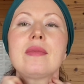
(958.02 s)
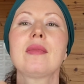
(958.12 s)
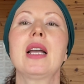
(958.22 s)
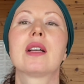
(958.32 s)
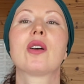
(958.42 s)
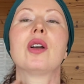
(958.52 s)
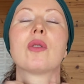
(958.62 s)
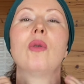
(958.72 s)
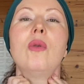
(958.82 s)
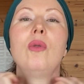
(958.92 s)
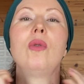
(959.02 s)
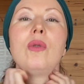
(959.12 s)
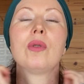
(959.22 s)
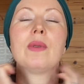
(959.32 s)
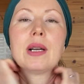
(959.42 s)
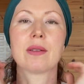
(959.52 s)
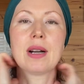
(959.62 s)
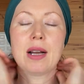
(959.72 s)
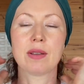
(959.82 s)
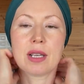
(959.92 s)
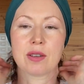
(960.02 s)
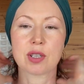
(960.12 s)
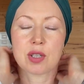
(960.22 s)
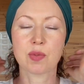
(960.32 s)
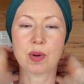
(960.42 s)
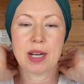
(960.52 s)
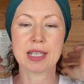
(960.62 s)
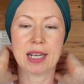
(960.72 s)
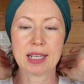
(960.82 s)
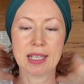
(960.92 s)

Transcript: And going all the way around here, just spreading